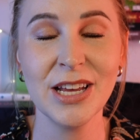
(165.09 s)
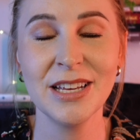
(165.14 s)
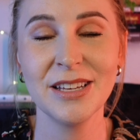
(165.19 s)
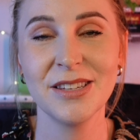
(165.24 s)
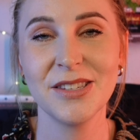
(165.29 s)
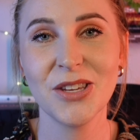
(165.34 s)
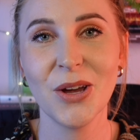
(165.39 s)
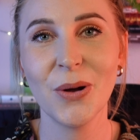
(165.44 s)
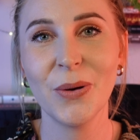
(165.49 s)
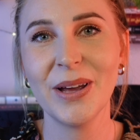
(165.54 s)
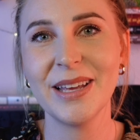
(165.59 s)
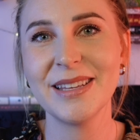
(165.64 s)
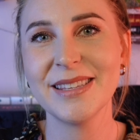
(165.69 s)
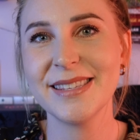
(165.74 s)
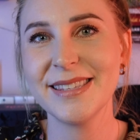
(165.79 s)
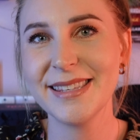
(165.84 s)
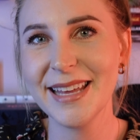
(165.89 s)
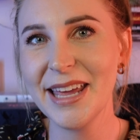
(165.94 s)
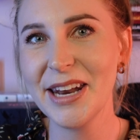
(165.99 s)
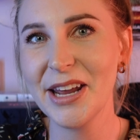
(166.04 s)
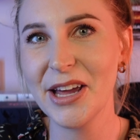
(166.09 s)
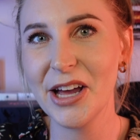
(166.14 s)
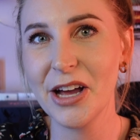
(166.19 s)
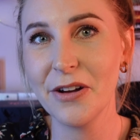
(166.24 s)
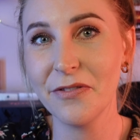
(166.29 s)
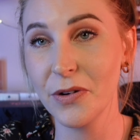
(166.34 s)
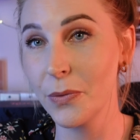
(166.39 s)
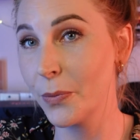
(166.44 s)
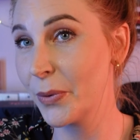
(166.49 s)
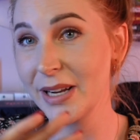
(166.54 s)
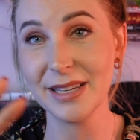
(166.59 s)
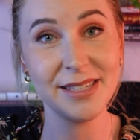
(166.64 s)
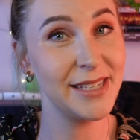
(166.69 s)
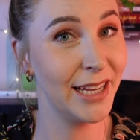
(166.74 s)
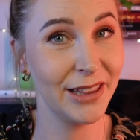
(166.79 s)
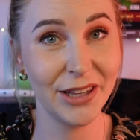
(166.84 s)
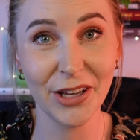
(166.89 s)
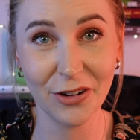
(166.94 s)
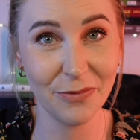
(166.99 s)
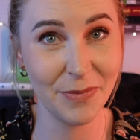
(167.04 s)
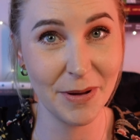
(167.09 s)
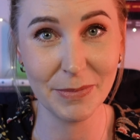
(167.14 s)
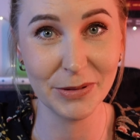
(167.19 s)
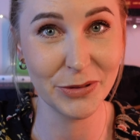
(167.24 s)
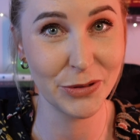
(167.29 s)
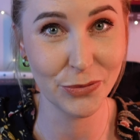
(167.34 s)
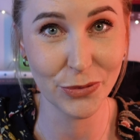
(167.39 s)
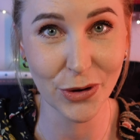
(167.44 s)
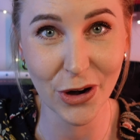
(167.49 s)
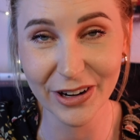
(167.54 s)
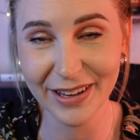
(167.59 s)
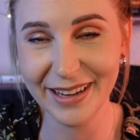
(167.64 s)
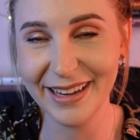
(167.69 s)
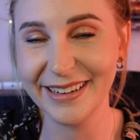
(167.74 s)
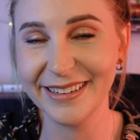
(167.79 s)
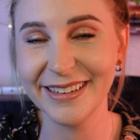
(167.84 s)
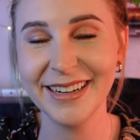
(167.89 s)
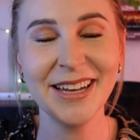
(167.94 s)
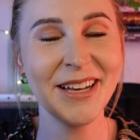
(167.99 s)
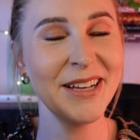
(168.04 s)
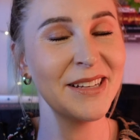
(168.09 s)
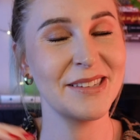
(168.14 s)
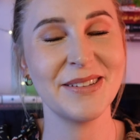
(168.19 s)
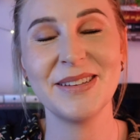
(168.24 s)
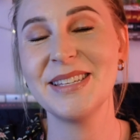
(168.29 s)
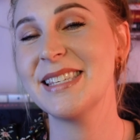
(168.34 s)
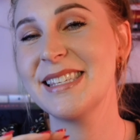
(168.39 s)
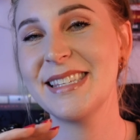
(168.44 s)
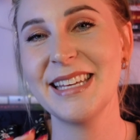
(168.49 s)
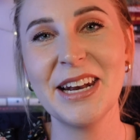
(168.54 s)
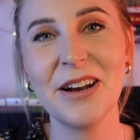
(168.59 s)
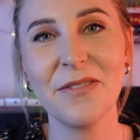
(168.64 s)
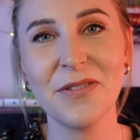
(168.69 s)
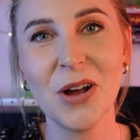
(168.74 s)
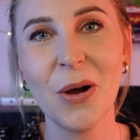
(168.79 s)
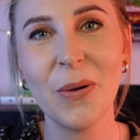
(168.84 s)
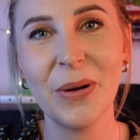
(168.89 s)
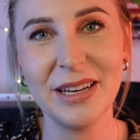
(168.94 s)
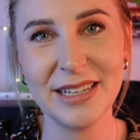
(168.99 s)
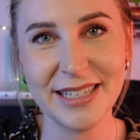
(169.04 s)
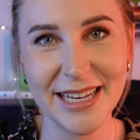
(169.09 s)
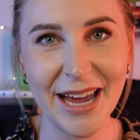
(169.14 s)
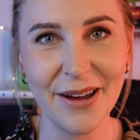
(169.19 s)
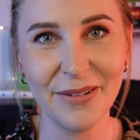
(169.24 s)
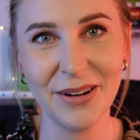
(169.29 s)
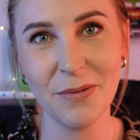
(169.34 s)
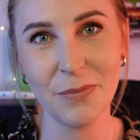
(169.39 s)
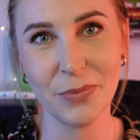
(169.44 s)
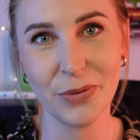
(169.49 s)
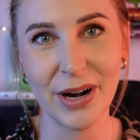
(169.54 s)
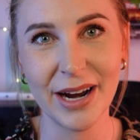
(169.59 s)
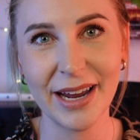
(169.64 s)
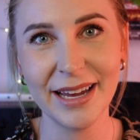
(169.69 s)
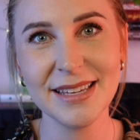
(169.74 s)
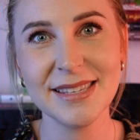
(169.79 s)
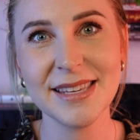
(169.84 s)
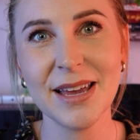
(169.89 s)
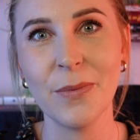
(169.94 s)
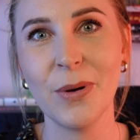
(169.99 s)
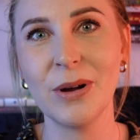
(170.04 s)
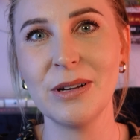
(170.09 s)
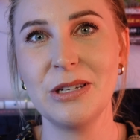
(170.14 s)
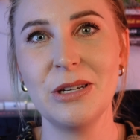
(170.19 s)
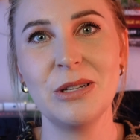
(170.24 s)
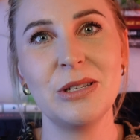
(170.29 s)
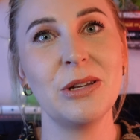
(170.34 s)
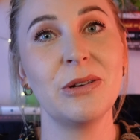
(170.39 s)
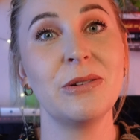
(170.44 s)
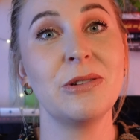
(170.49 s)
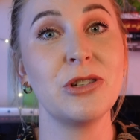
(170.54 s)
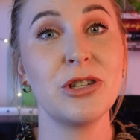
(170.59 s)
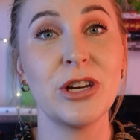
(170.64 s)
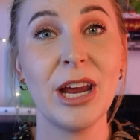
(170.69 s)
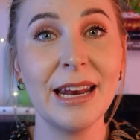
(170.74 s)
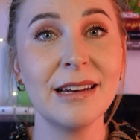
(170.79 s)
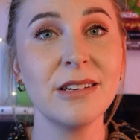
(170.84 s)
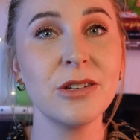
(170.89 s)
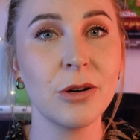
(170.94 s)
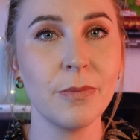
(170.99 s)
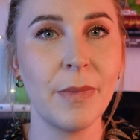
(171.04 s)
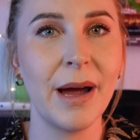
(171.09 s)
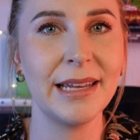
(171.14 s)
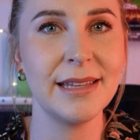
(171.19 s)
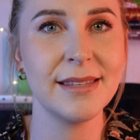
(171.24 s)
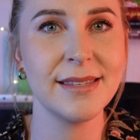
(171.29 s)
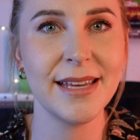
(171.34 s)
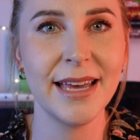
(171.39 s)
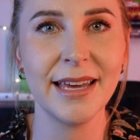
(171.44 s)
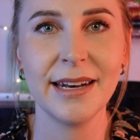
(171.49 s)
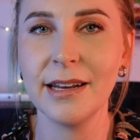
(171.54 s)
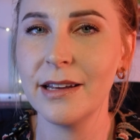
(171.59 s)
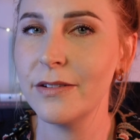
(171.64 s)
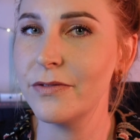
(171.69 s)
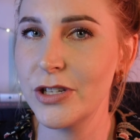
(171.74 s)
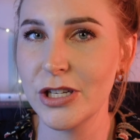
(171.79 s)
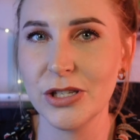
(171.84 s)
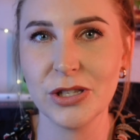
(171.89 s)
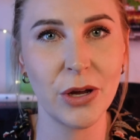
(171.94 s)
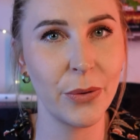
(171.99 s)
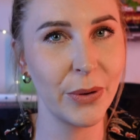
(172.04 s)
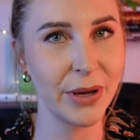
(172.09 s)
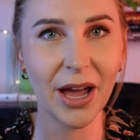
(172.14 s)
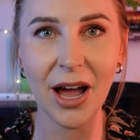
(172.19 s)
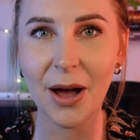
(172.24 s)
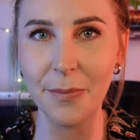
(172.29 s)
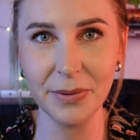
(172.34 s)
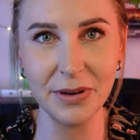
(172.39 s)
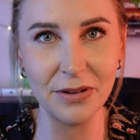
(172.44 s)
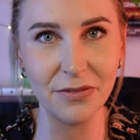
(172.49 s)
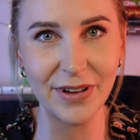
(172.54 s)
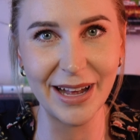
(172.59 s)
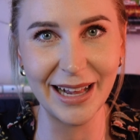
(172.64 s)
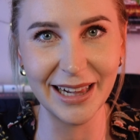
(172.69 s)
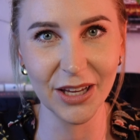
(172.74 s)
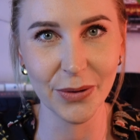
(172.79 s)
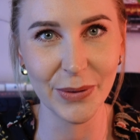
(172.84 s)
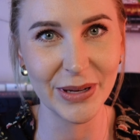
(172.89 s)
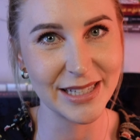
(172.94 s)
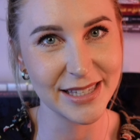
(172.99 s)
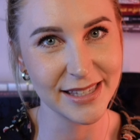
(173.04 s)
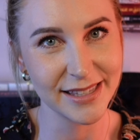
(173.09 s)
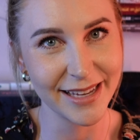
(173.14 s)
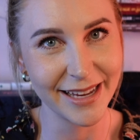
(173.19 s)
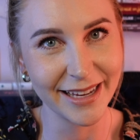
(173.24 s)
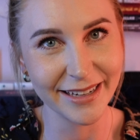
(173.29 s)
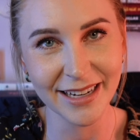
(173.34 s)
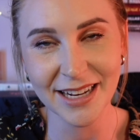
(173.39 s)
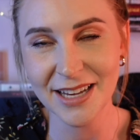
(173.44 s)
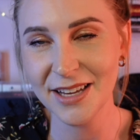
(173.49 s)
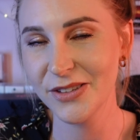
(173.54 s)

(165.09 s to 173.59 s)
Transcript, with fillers: So instead of what I see a lot of people do wrong here, so instead of going down in price, I want you to change your mindset of just going up in value instead.